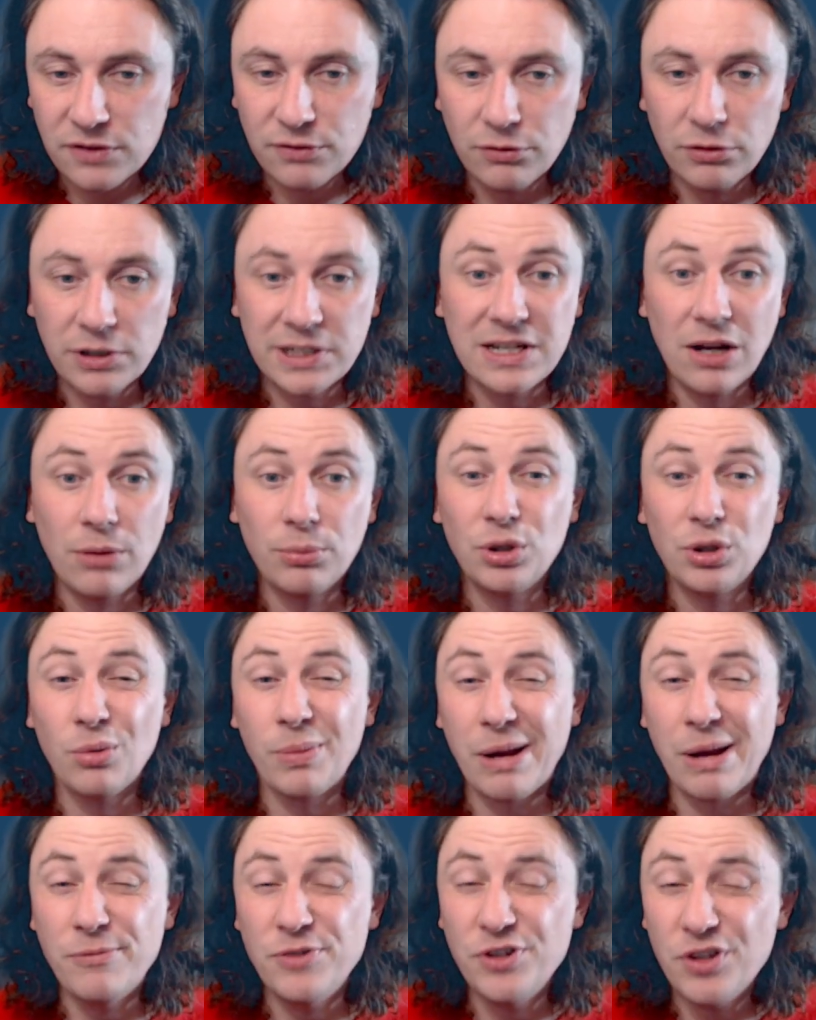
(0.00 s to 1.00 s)
for example, you're
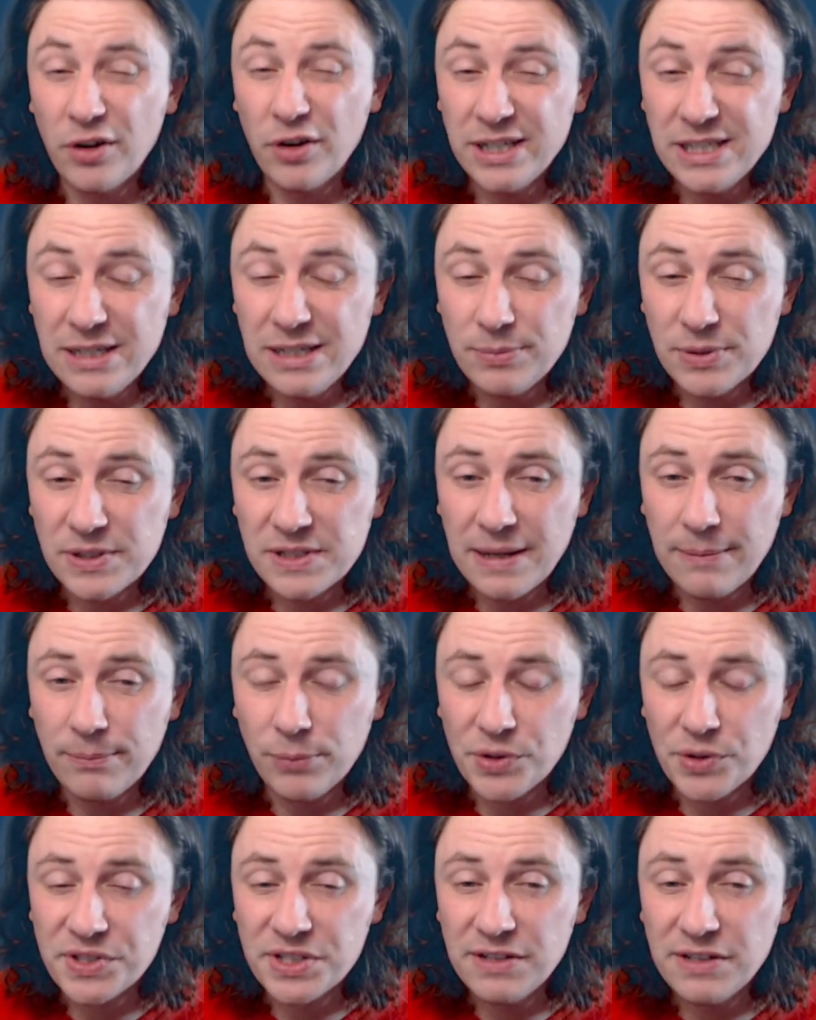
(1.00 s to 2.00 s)
about 90%
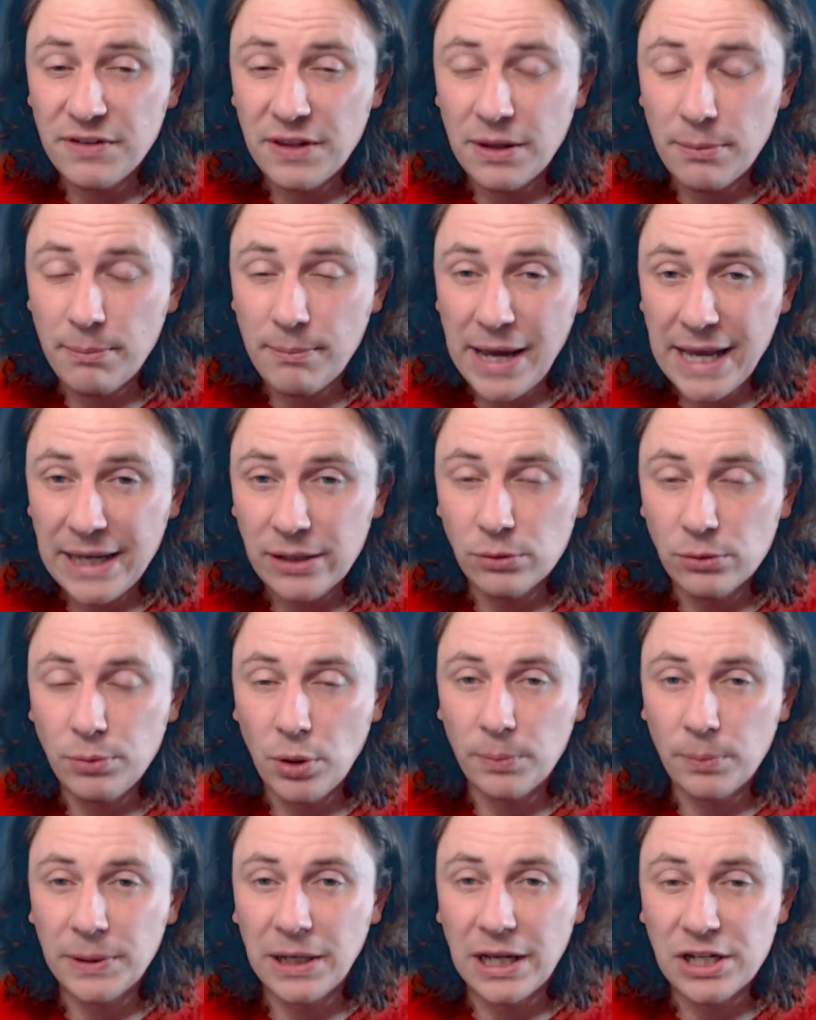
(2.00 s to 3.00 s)
positive in the male
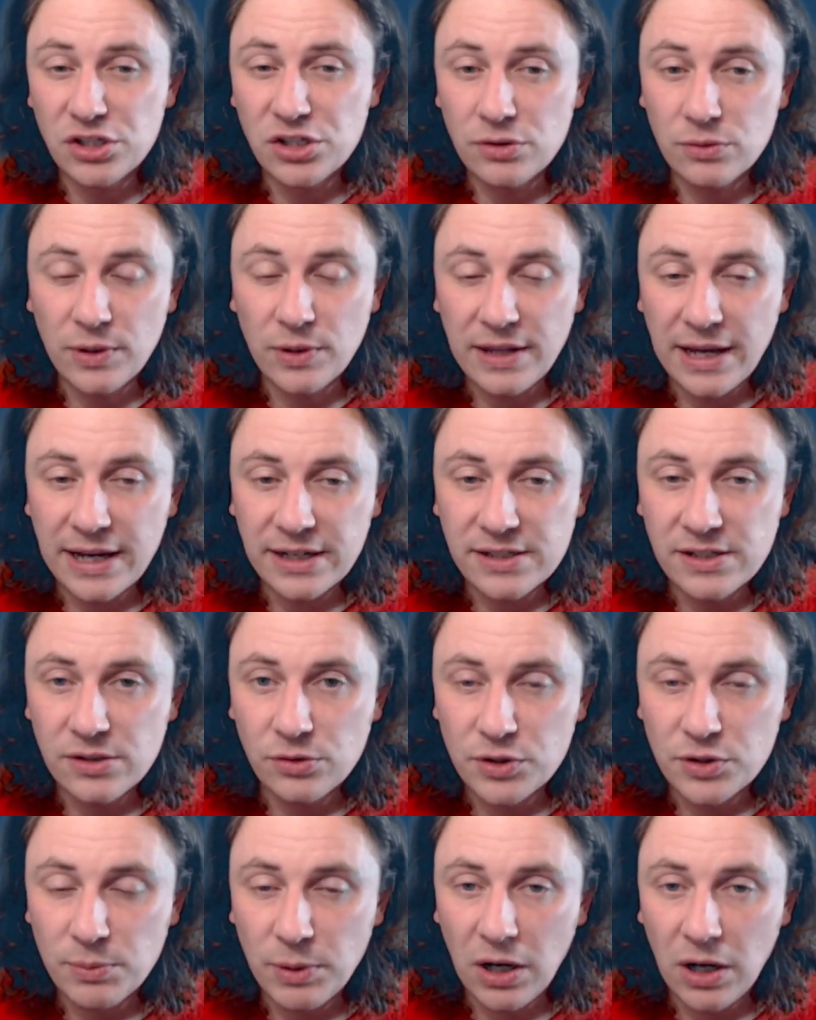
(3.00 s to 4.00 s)
population with axial
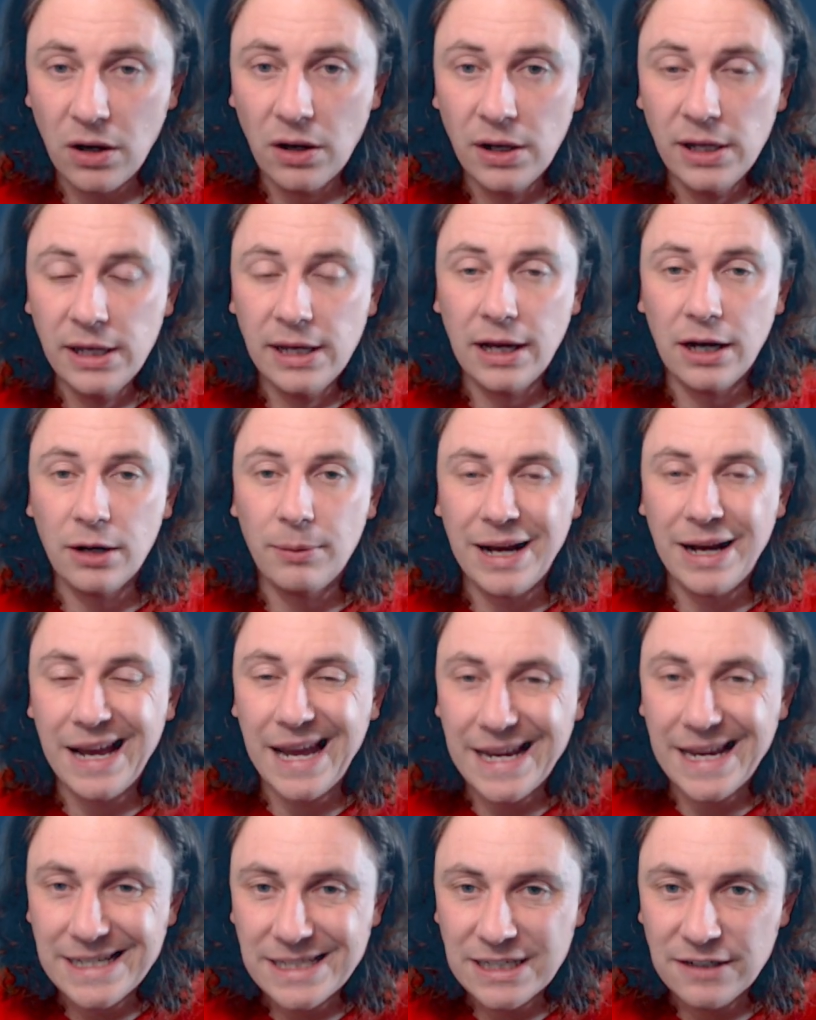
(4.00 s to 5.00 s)
SPA and about
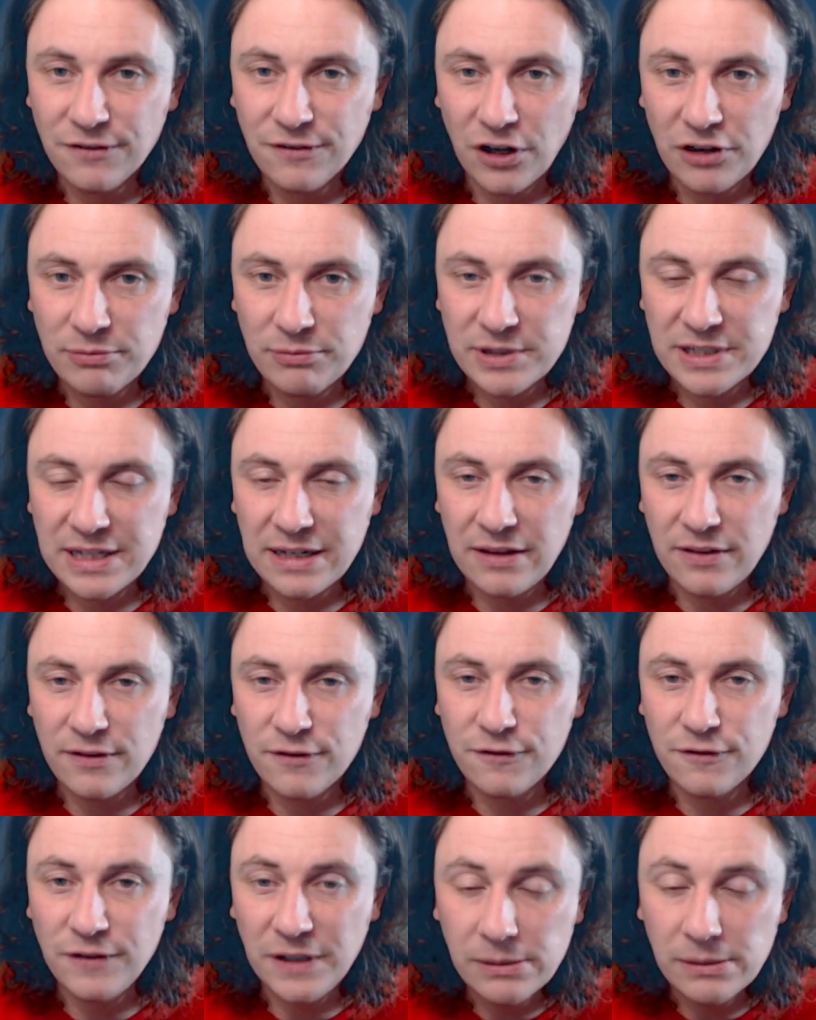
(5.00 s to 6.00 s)
85% in the
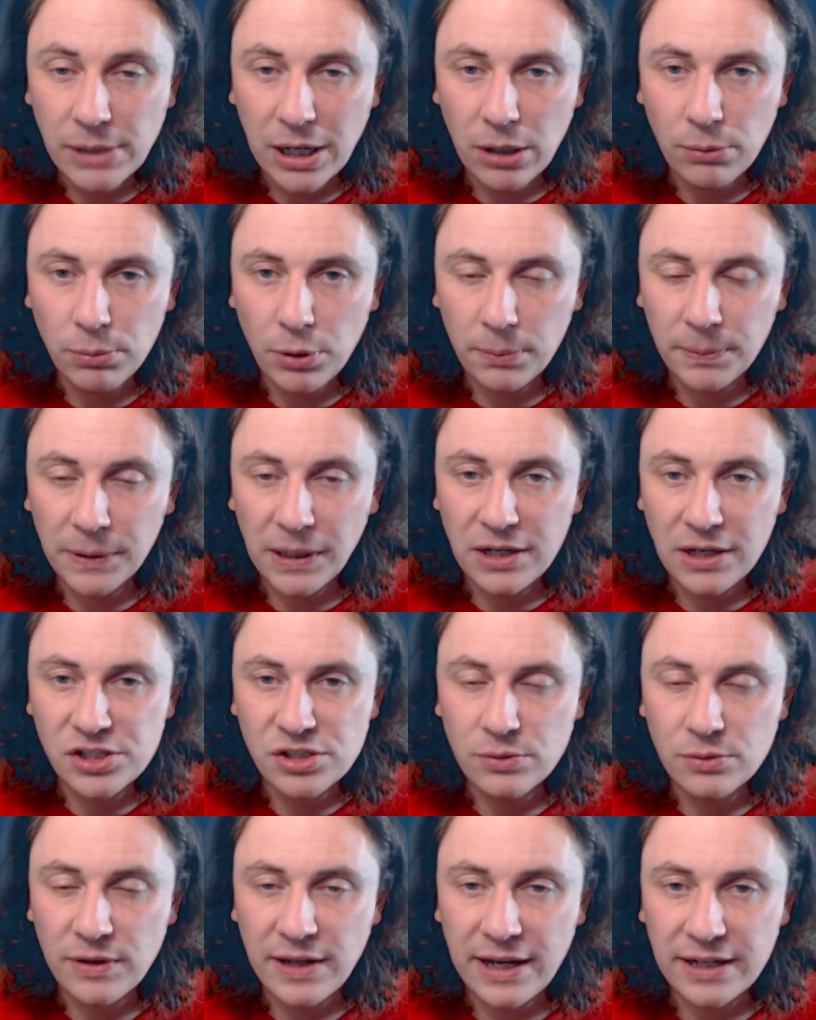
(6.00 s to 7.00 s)
female population
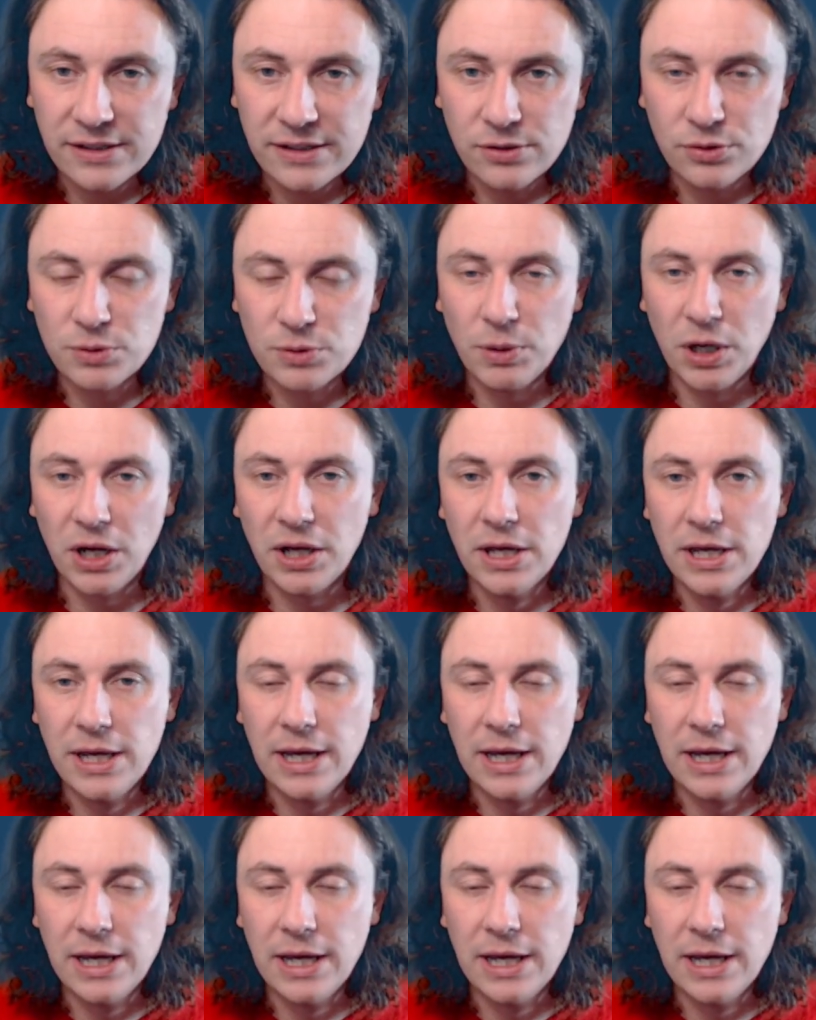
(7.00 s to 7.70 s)
with axial SPA.